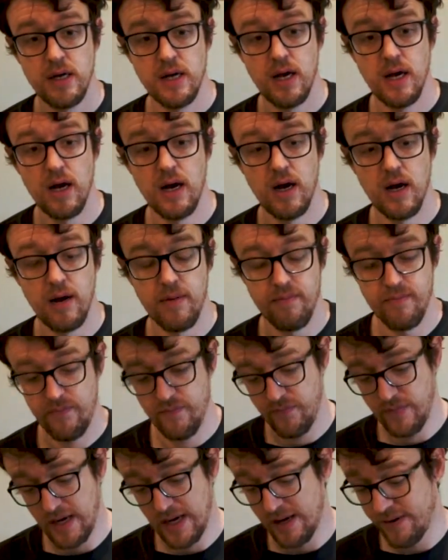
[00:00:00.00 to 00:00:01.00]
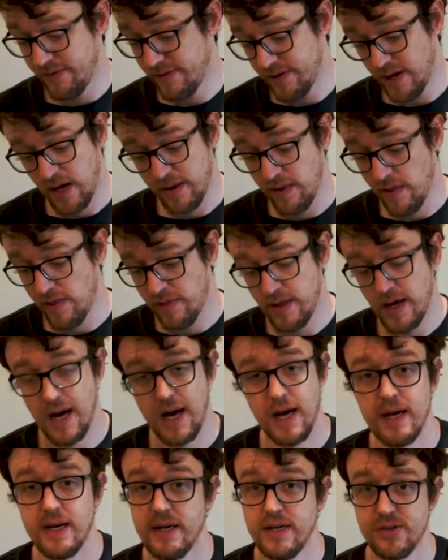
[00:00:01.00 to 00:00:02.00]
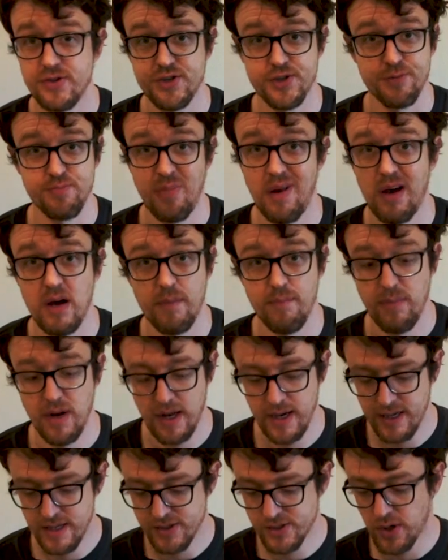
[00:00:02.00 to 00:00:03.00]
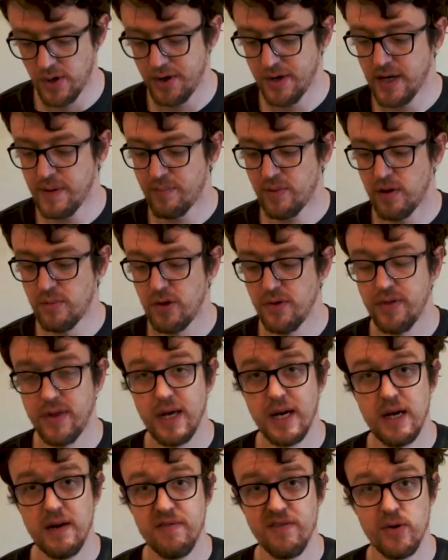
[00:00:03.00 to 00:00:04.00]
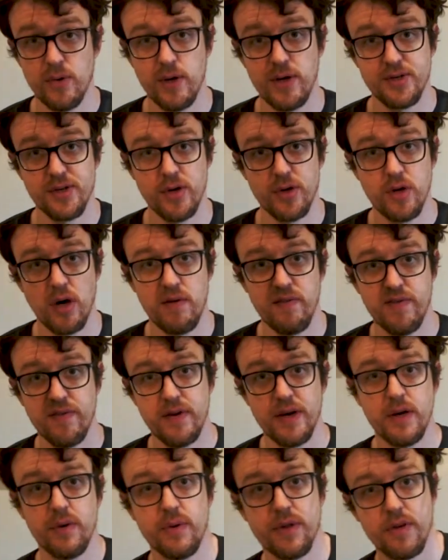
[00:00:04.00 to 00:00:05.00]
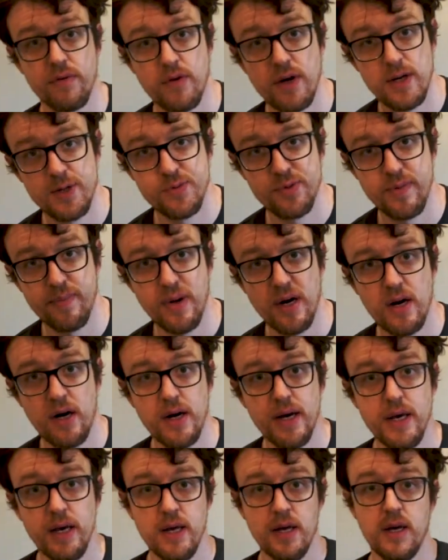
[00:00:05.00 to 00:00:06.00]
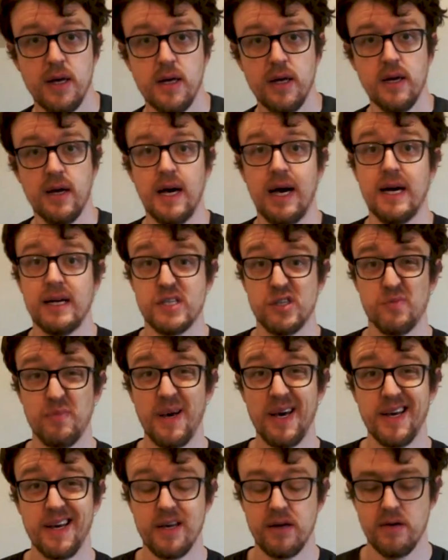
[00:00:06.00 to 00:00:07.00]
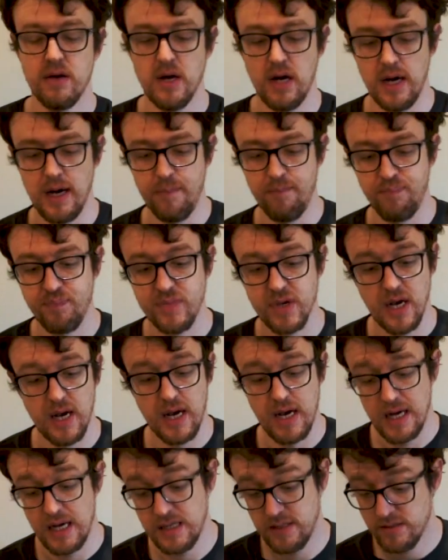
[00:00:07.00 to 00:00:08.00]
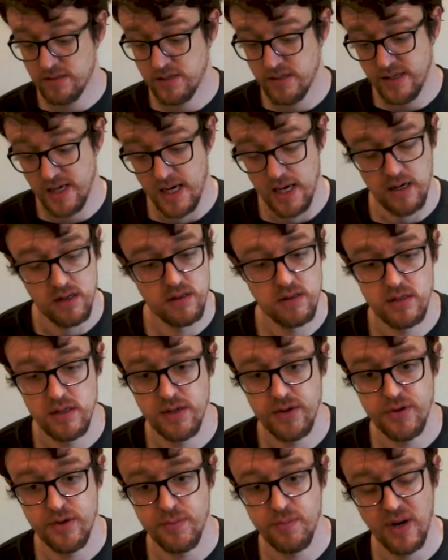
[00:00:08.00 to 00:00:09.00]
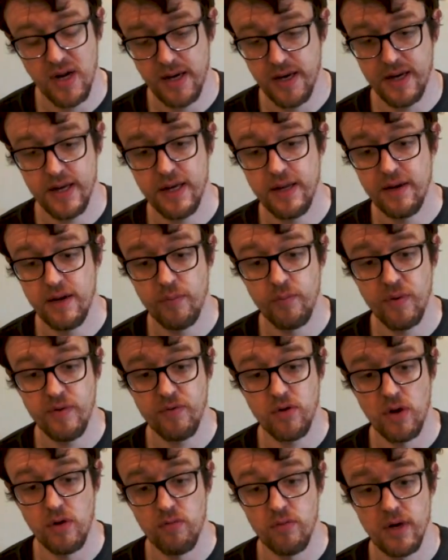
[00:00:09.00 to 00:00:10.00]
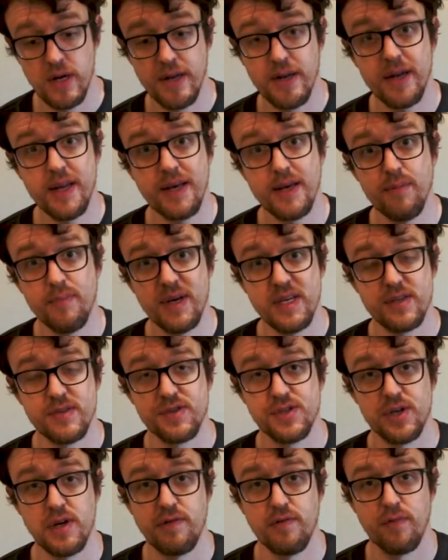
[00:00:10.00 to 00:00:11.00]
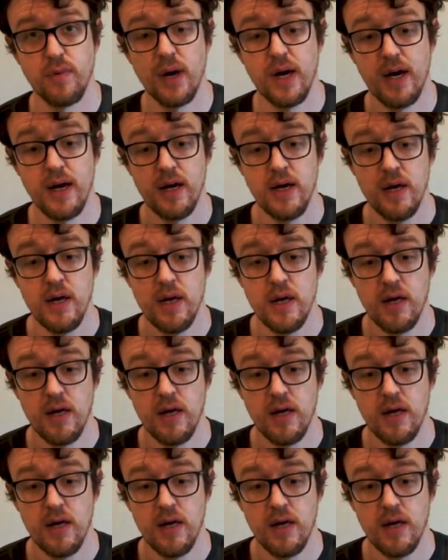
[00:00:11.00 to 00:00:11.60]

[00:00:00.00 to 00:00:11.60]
And other than that, it's just plug and play. It's got an EEPROM on there for auto config with the Raspberry Pi hat spec, and yeah, you plug it in and we've got a really neat piece of software,